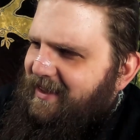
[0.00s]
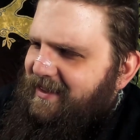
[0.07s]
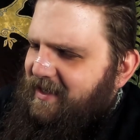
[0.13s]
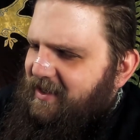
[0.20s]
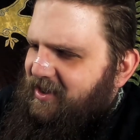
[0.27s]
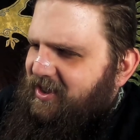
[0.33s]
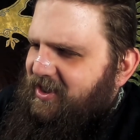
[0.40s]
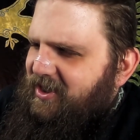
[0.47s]

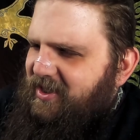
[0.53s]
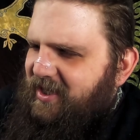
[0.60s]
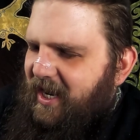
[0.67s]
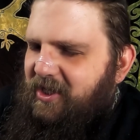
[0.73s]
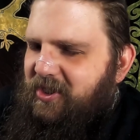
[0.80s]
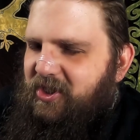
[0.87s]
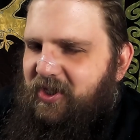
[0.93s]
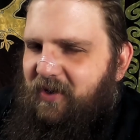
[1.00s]
the
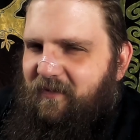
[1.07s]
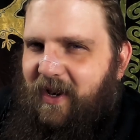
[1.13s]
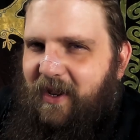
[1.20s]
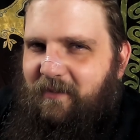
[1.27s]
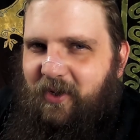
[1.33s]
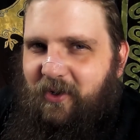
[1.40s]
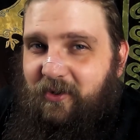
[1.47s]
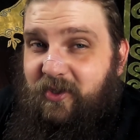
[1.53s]
stench of
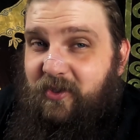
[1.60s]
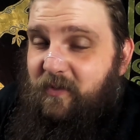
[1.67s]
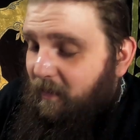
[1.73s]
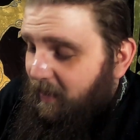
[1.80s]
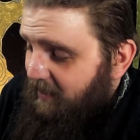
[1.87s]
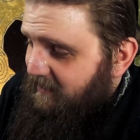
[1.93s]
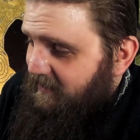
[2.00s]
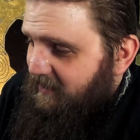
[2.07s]
Lemnos,
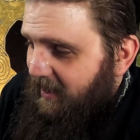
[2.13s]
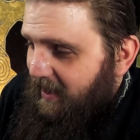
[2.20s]
but